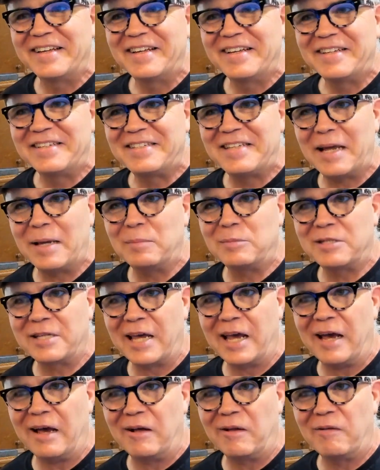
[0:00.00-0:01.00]
same
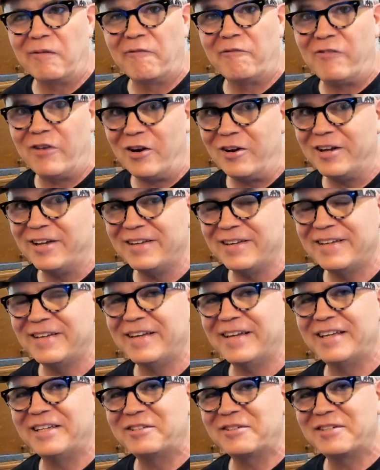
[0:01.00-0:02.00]
scale. Very
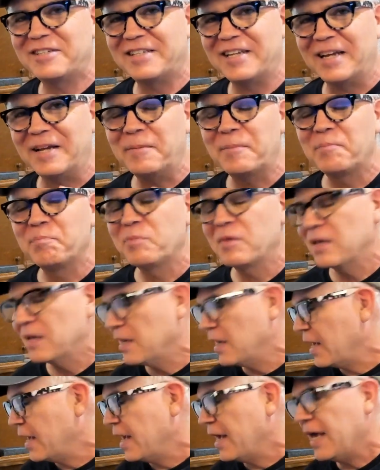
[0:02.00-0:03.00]
interesting.
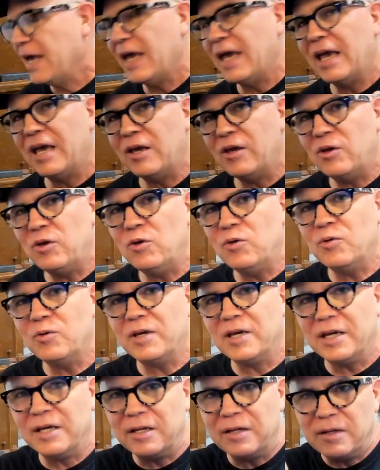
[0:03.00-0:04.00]
You
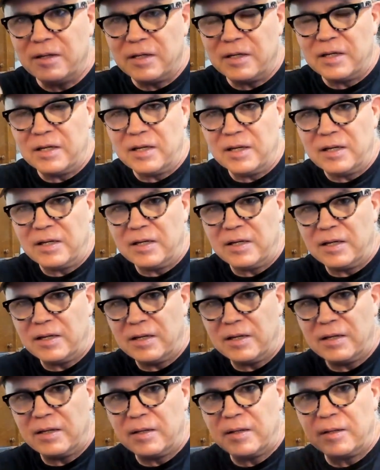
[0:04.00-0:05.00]
can
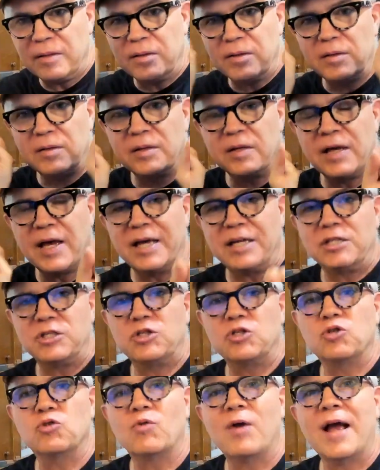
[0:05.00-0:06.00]

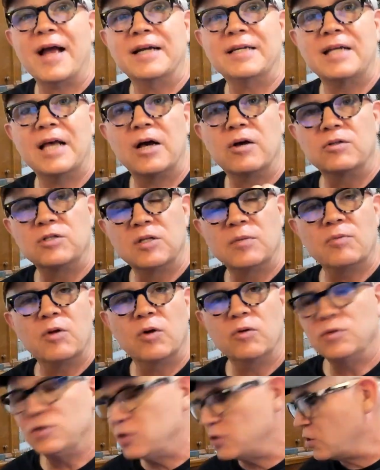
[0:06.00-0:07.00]
extract out some
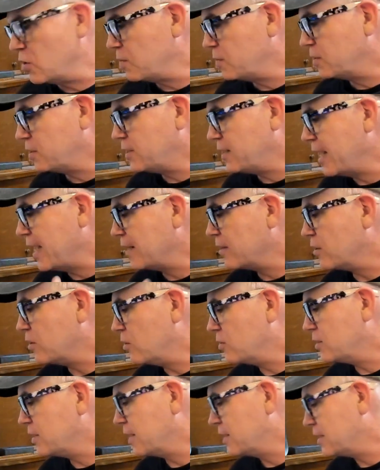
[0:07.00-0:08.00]
notes to take the
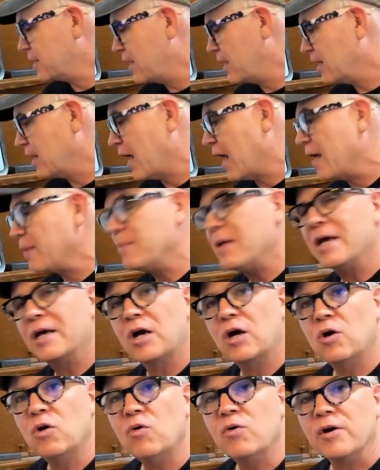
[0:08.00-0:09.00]
notes of that scale and make
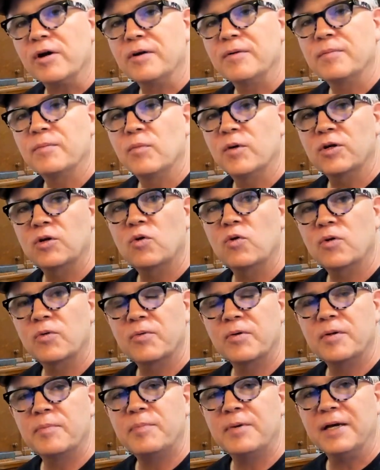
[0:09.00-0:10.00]
a chord. What chord
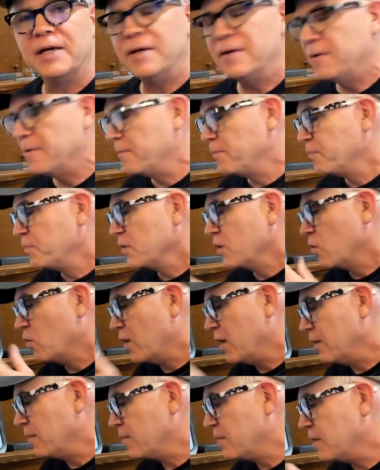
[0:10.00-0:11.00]
would it be?
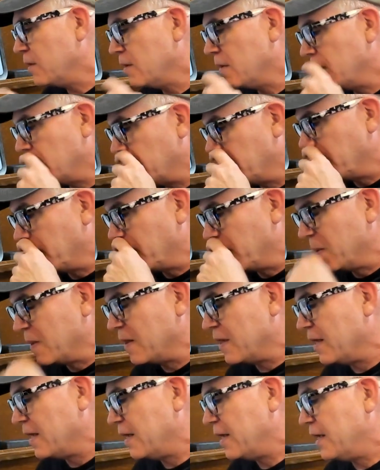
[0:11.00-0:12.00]
Well,
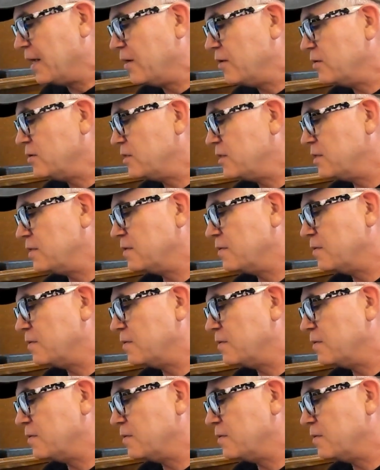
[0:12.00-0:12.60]
here's,